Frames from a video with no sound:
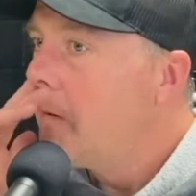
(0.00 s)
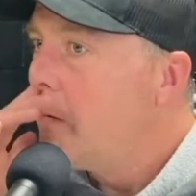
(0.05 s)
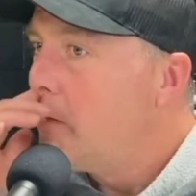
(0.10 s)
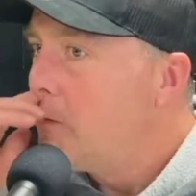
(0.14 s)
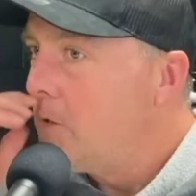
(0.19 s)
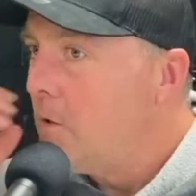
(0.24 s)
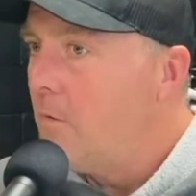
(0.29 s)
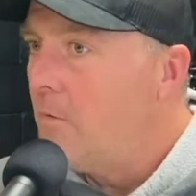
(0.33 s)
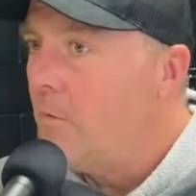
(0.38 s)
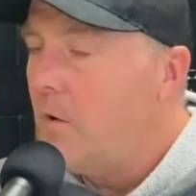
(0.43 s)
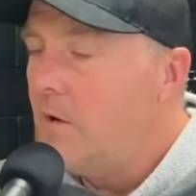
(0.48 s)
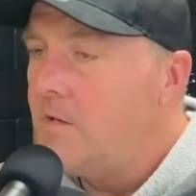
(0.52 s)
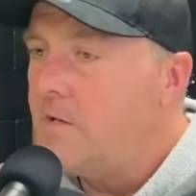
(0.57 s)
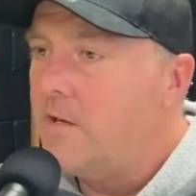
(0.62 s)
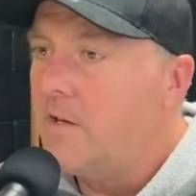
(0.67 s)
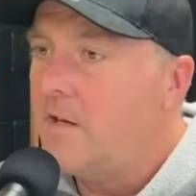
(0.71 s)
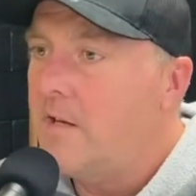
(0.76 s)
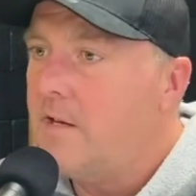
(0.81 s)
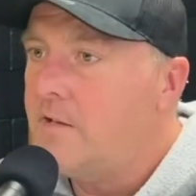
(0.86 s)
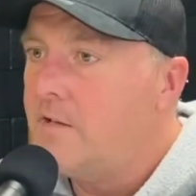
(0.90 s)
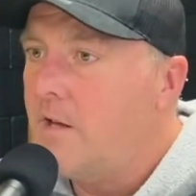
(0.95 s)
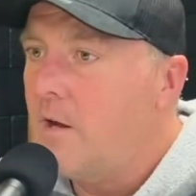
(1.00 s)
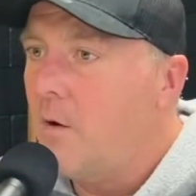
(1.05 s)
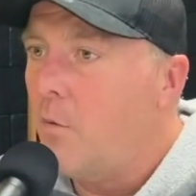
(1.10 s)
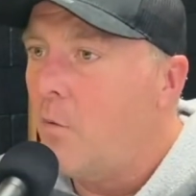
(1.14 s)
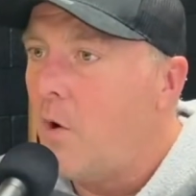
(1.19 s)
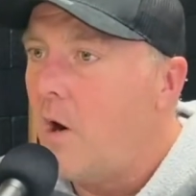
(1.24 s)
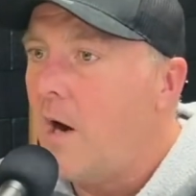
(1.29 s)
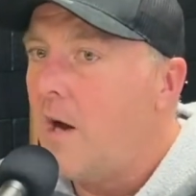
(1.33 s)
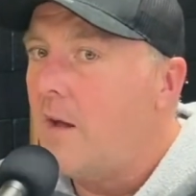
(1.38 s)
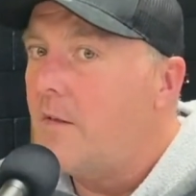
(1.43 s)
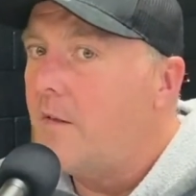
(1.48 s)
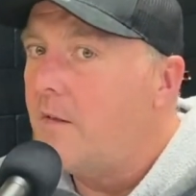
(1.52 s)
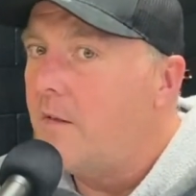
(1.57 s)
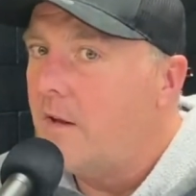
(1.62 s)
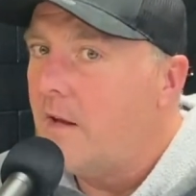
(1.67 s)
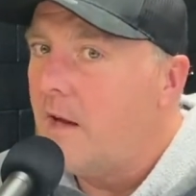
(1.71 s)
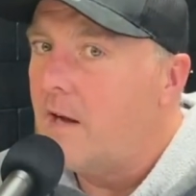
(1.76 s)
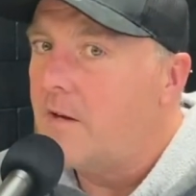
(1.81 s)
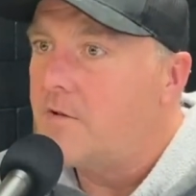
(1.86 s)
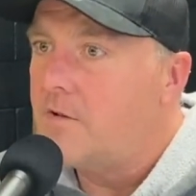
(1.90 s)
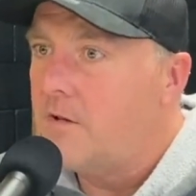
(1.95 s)
So once the kids get why, then they
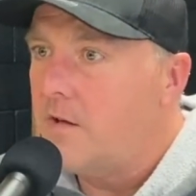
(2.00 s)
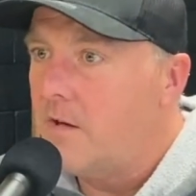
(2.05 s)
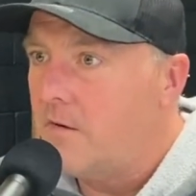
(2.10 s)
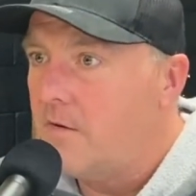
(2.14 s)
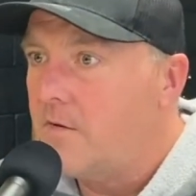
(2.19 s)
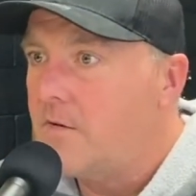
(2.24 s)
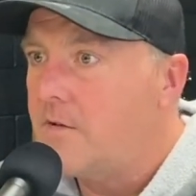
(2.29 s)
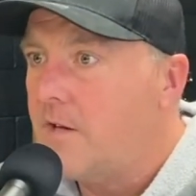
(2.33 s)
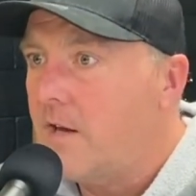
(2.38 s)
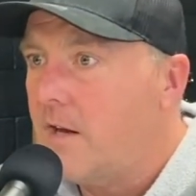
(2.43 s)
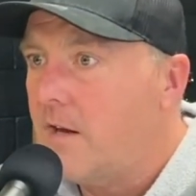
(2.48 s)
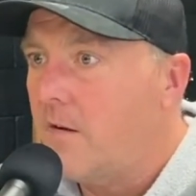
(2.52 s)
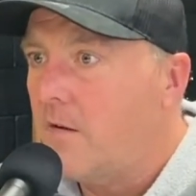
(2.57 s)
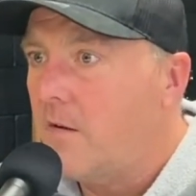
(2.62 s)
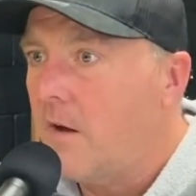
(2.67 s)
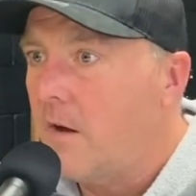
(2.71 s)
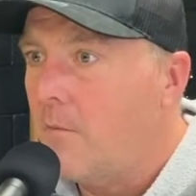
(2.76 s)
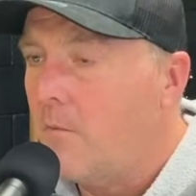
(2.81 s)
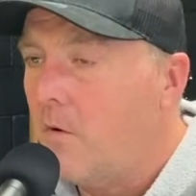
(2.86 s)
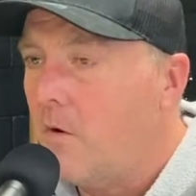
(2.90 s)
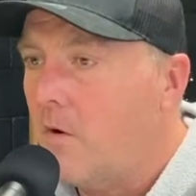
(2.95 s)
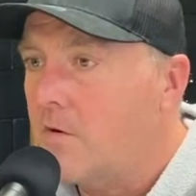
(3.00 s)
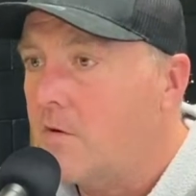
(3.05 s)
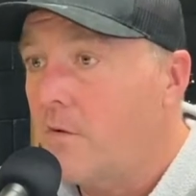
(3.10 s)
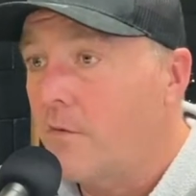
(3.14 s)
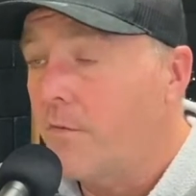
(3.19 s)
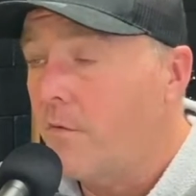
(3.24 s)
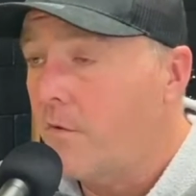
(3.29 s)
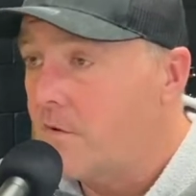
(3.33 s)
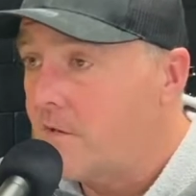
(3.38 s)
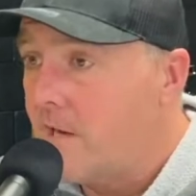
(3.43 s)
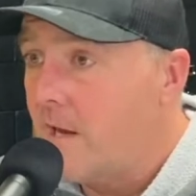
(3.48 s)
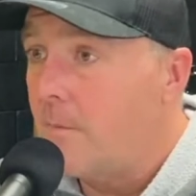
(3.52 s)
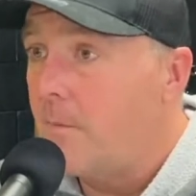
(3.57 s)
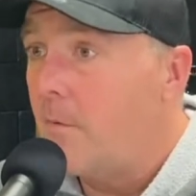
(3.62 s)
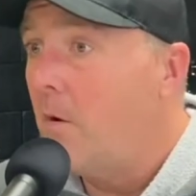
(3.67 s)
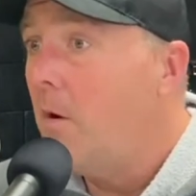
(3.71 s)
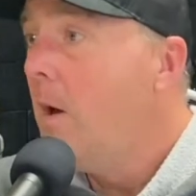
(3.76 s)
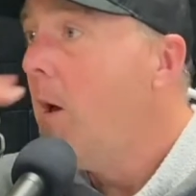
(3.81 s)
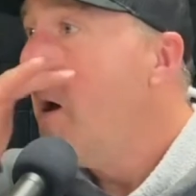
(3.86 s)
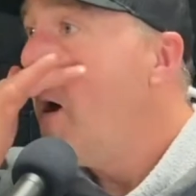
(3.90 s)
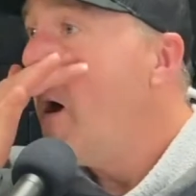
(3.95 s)
actually understand a lot more. So for
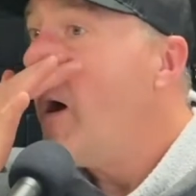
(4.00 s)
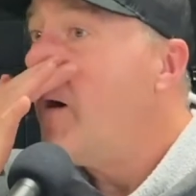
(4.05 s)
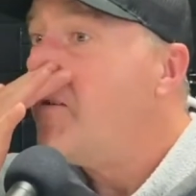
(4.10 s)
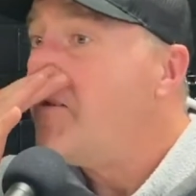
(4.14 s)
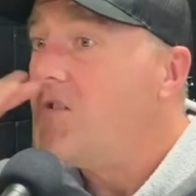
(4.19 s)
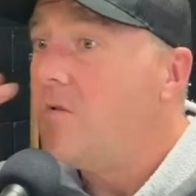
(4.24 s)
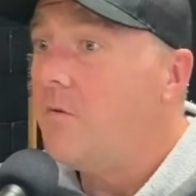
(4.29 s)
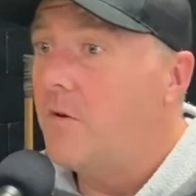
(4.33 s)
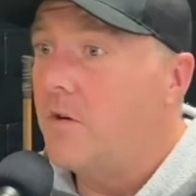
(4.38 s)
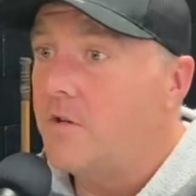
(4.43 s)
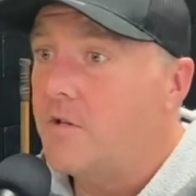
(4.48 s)
example, I was doing